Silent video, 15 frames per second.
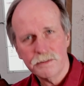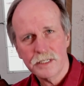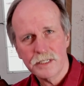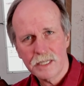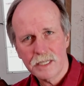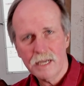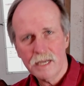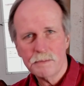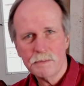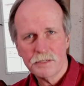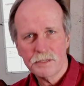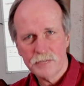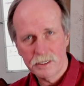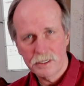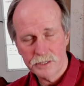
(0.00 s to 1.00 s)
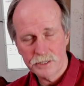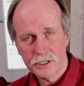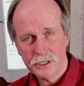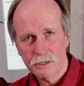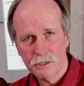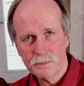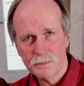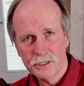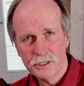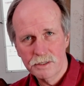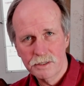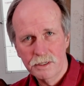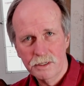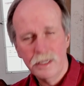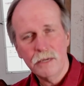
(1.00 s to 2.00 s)
types of telescopes
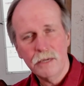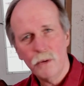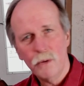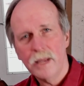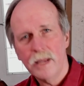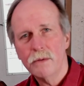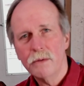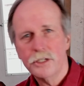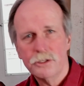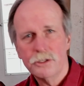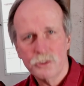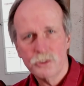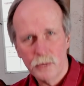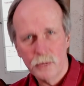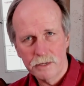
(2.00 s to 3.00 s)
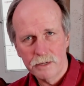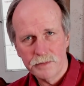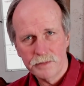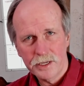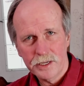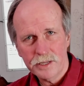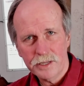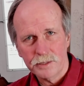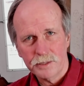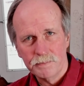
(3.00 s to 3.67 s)
and why you would choose one over the other.